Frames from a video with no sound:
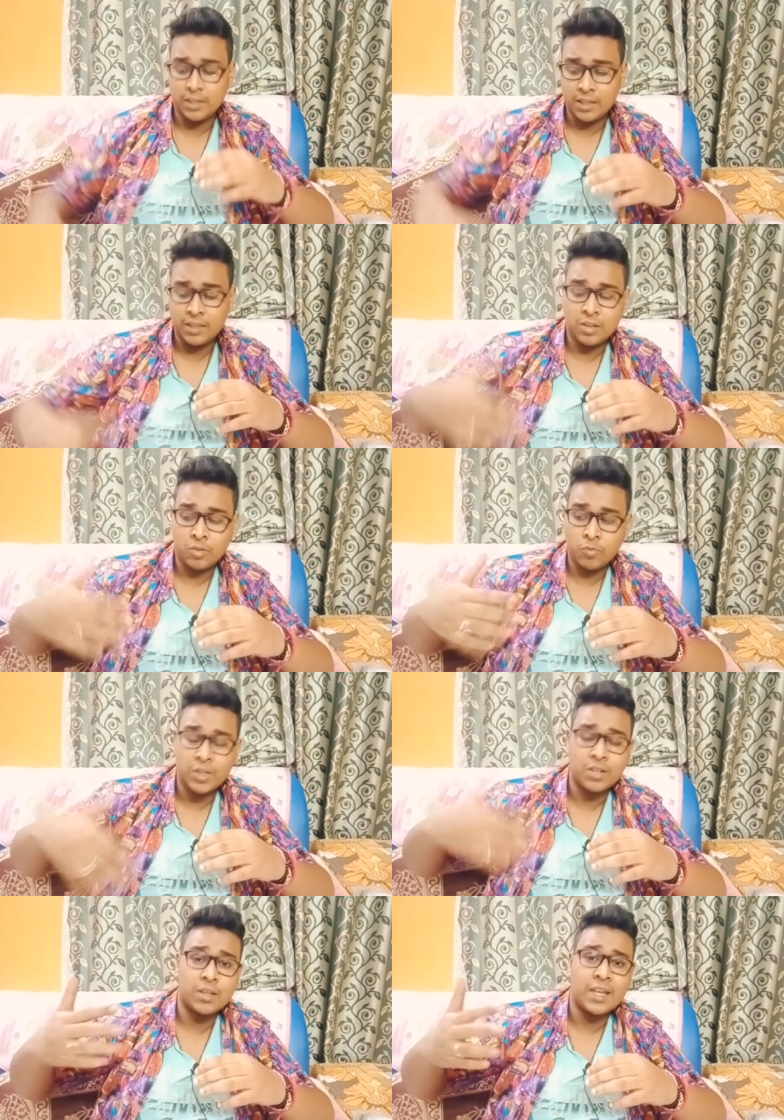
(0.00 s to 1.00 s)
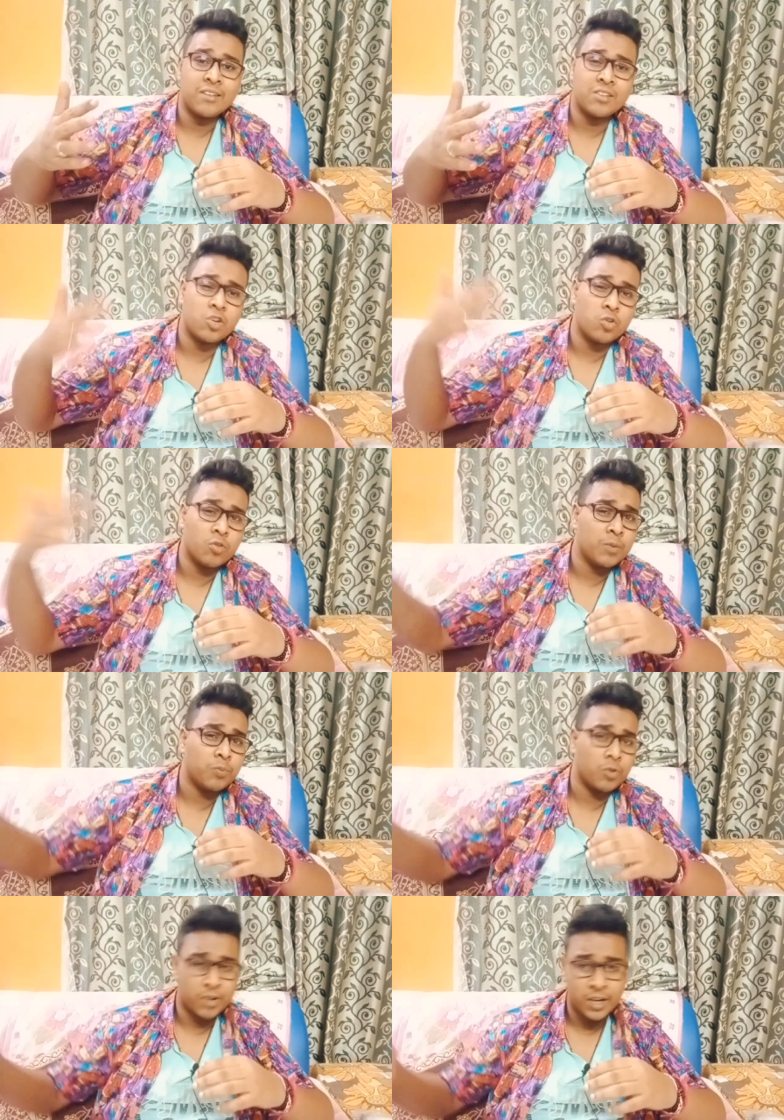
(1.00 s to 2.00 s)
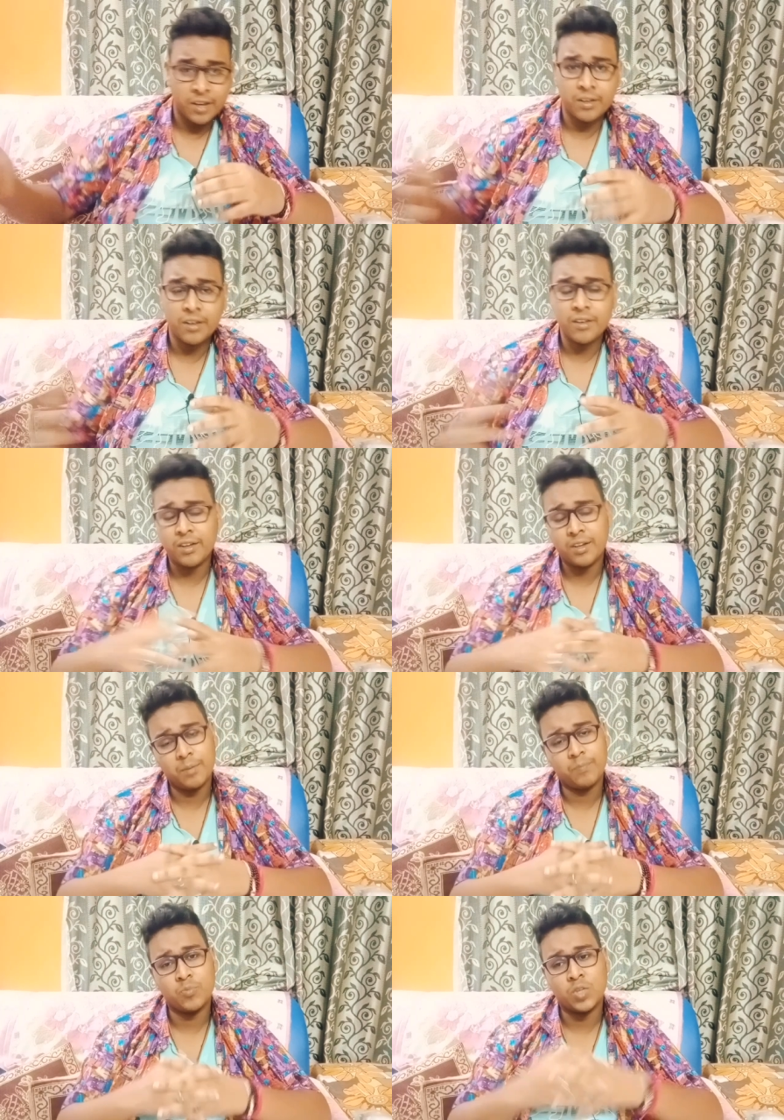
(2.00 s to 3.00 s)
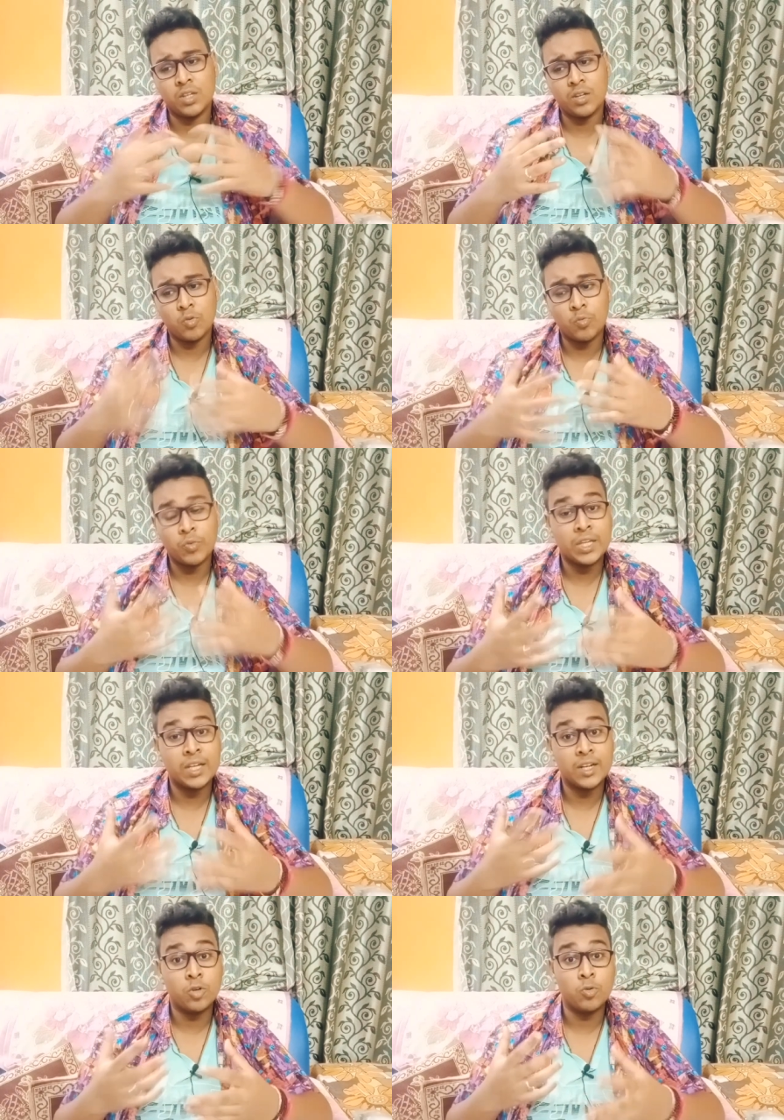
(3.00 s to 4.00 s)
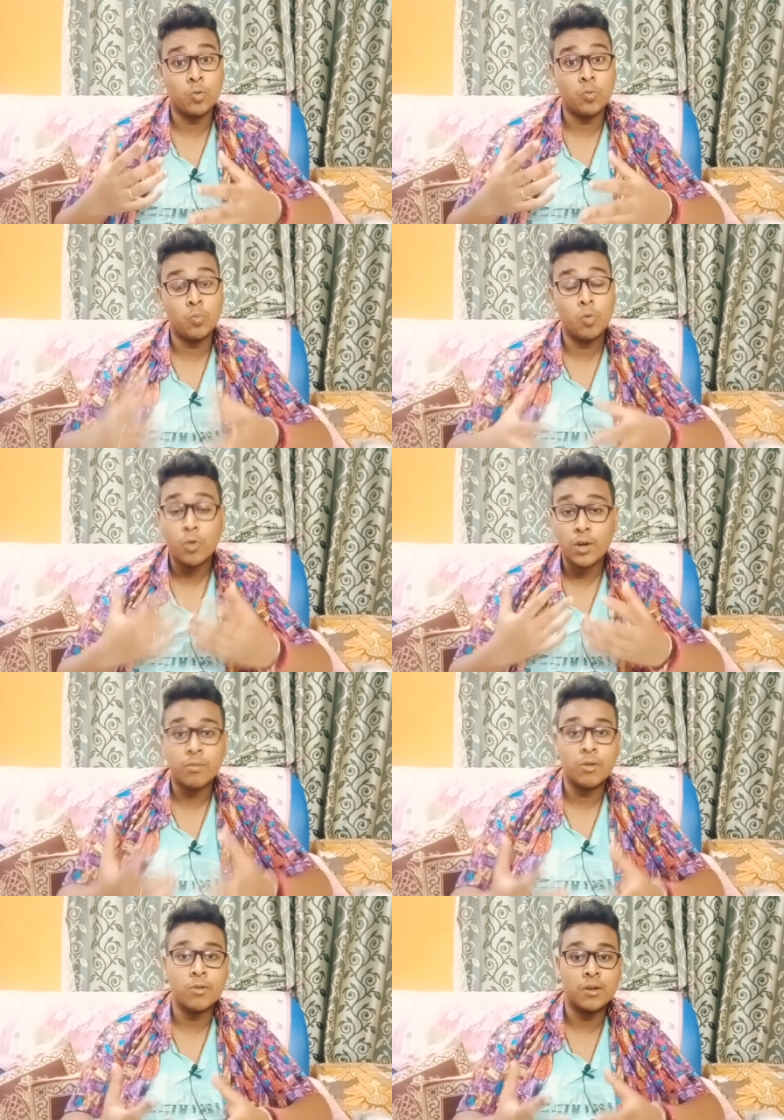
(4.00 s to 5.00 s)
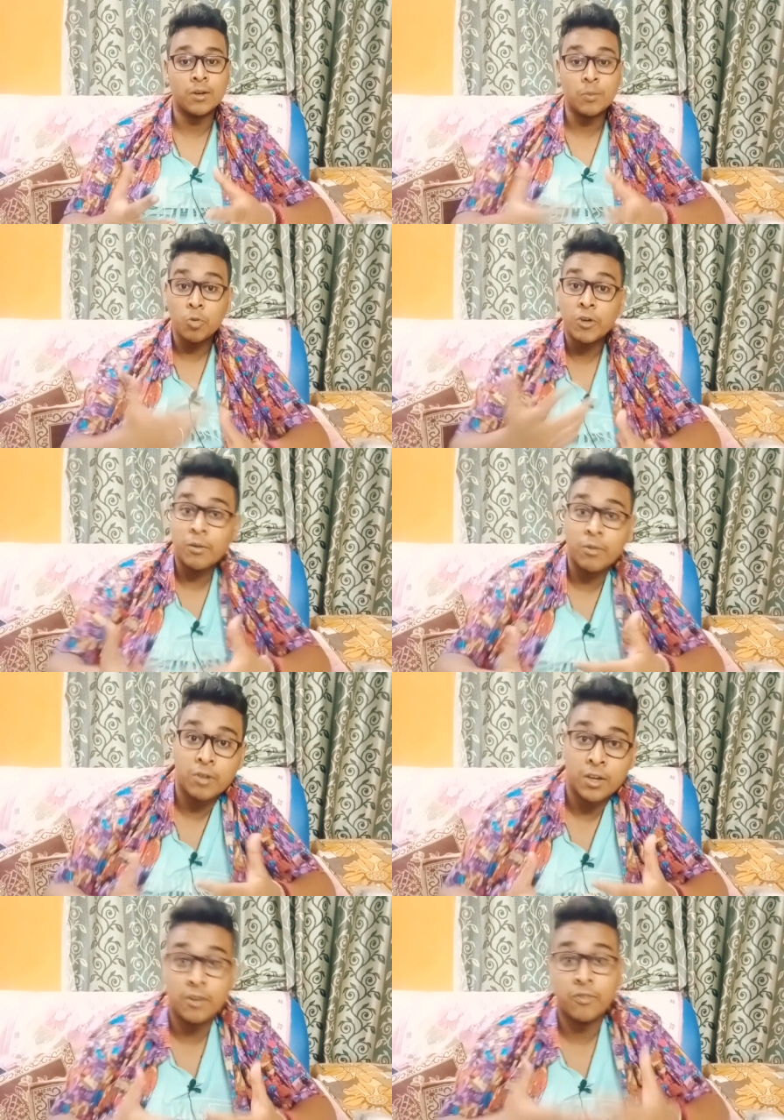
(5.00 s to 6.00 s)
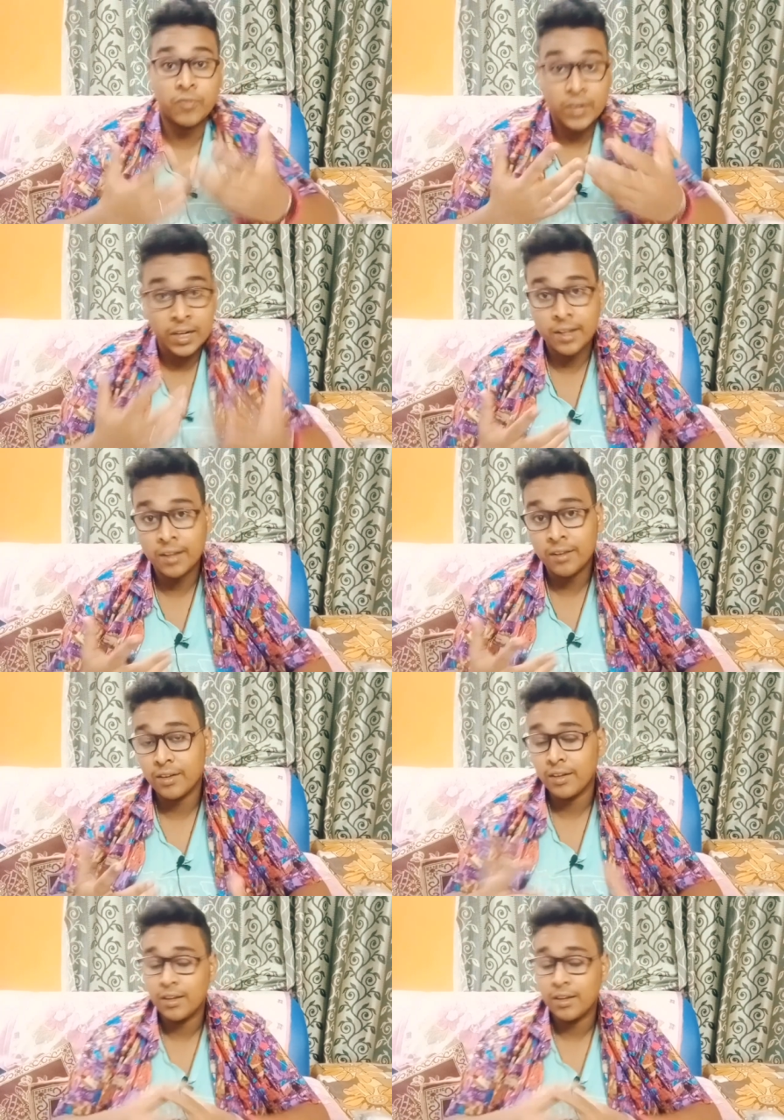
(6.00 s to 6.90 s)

as the story progresses, we get to know more about her feelings,